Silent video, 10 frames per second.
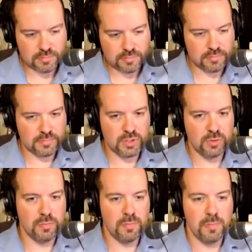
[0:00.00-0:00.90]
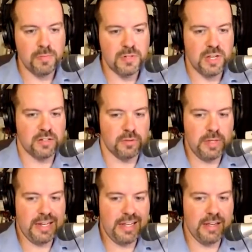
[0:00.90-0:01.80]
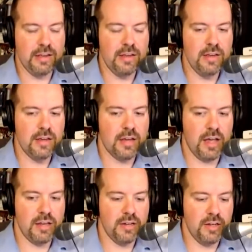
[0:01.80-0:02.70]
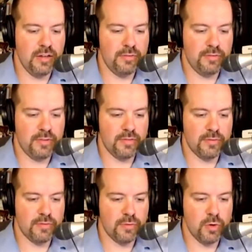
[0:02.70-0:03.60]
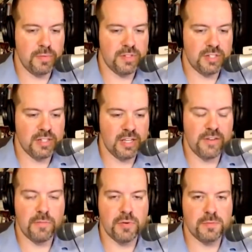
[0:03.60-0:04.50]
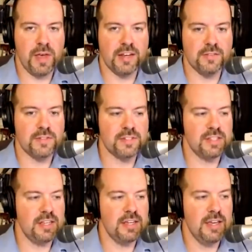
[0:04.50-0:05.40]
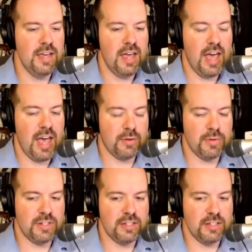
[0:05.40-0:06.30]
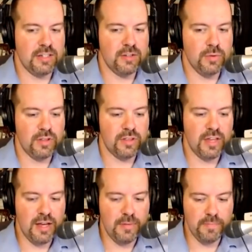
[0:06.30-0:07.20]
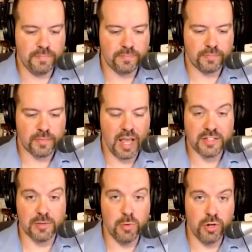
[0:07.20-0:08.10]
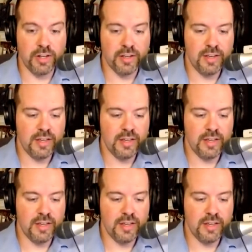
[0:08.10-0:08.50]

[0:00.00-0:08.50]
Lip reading: you know gentlemanly kind of groups, just to get different perspective, to see how do we deal with as a community